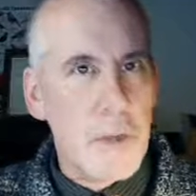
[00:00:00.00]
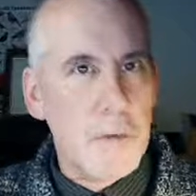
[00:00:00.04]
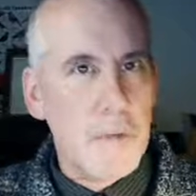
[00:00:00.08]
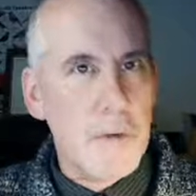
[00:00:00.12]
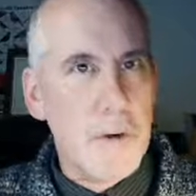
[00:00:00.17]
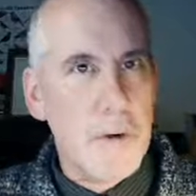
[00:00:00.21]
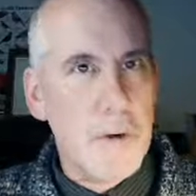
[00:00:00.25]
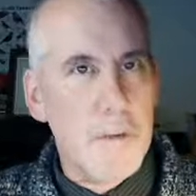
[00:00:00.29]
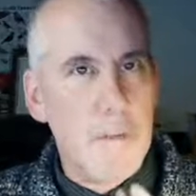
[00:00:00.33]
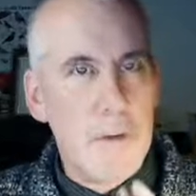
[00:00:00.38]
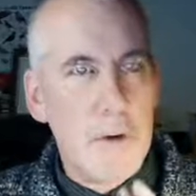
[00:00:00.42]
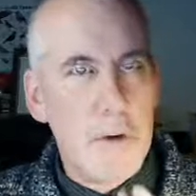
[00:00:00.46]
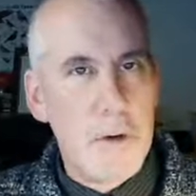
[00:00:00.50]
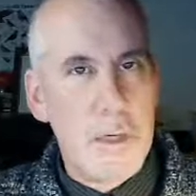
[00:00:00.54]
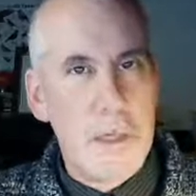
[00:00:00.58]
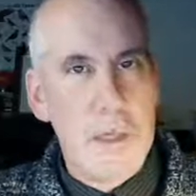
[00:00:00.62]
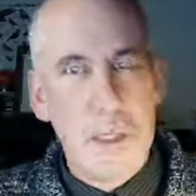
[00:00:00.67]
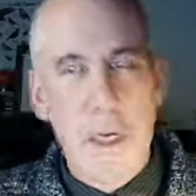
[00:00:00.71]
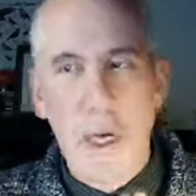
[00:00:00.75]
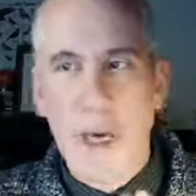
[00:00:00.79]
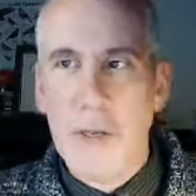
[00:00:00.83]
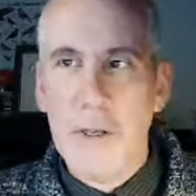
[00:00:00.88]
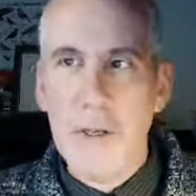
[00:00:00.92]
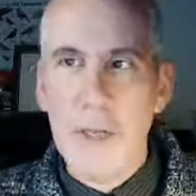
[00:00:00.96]
of a forest
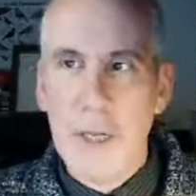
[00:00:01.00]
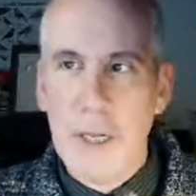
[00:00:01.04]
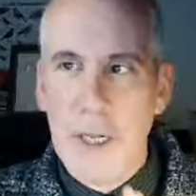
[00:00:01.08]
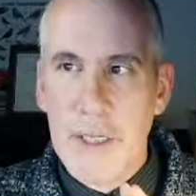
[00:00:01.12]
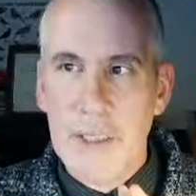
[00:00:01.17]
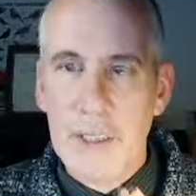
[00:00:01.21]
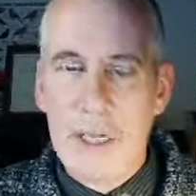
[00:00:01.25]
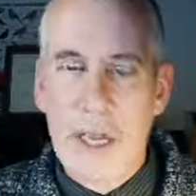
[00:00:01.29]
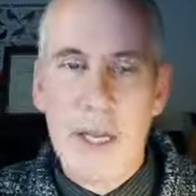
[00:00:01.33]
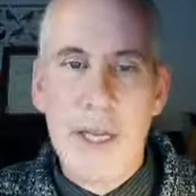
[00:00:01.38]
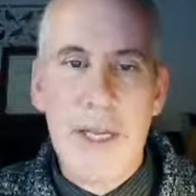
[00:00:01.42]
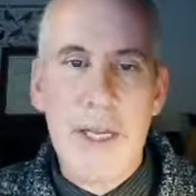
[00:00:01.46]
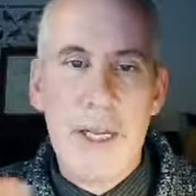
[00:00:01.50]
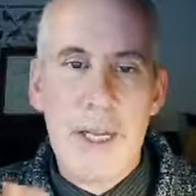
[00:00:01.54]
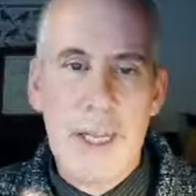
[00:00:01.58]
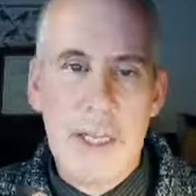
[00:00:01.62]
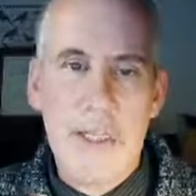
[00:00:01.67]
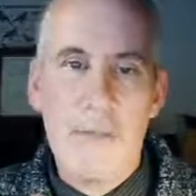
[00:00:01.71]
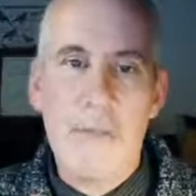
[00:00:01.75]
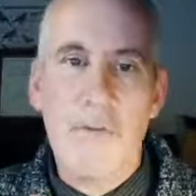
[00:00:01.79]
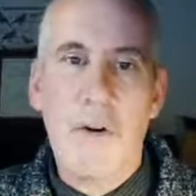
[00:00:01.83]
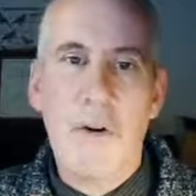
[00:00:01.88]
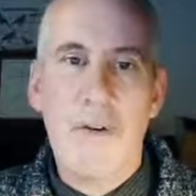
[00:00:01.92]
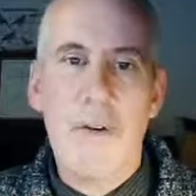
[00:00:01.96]
garden: is that it
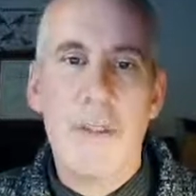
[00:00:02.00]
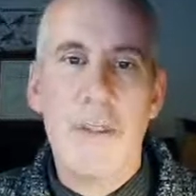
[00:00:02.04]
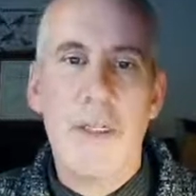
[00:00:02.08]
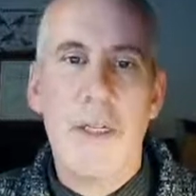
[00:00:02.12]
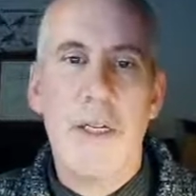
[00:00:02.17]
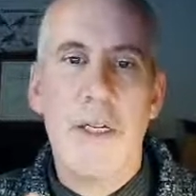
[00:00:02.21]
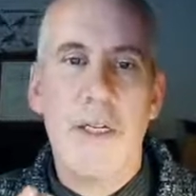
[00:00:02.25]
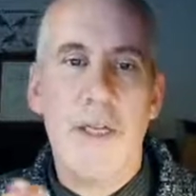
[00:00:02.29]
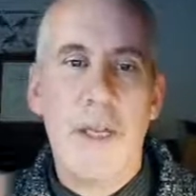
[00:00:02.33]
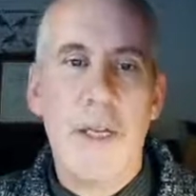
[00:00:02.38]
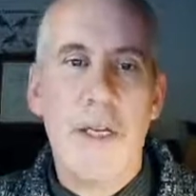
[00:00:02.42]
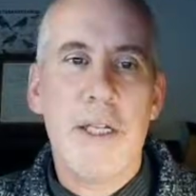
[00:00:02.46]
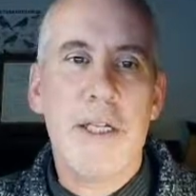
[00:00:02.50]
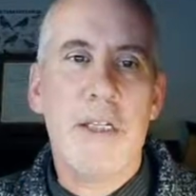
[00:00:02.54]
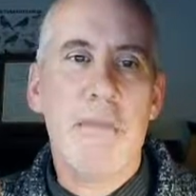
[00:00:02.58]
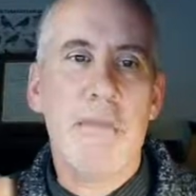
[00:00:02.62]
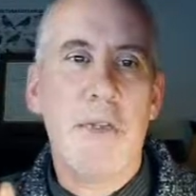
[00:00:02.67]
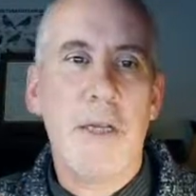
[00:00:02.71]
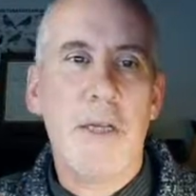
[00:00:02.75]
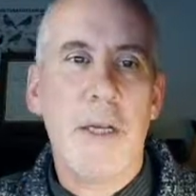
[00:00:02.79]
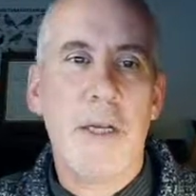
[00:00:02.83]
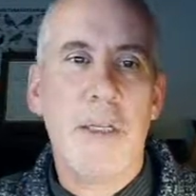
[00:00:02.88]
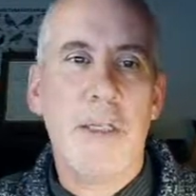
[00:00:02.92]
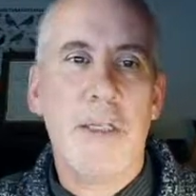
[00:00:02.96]
is forest it, that is
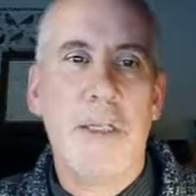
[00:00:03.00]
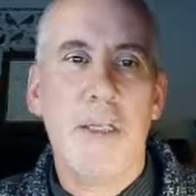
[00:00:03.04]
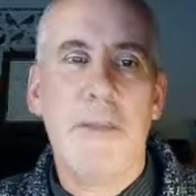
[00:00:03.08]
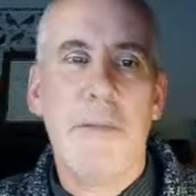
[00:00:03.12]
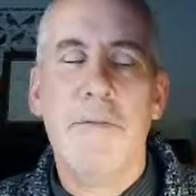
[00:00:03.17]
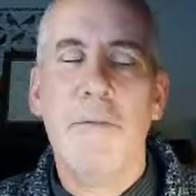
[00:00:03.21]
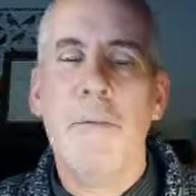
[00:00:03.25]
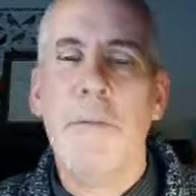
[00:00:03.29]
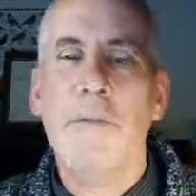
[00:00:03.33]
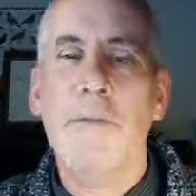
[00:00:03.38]
productive.